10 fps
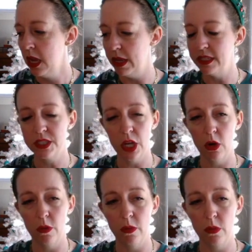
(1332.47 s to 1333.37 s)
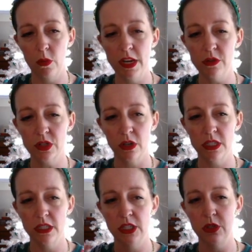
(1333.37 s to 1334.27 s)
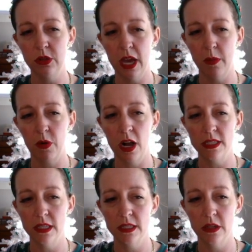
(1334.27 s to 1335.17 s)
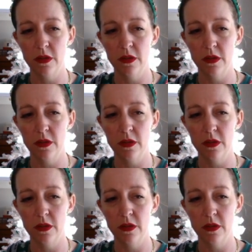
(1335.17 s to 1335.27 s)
And so when you start to do that process of,